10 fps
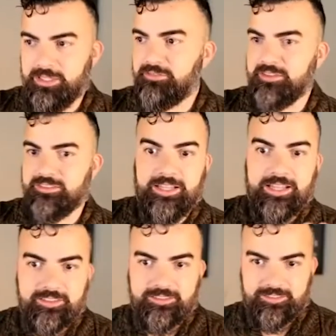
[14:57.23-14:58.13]
as
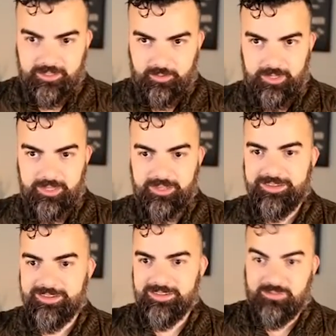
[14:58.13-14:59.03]
necessary
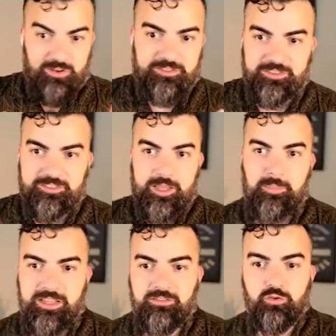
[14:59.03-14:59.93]
for us to step
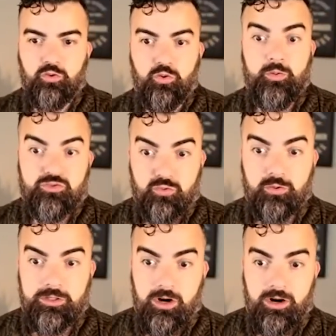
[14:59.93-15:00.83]
into who we
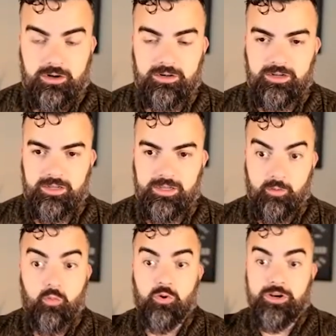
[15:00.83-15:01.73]
truly are and what we're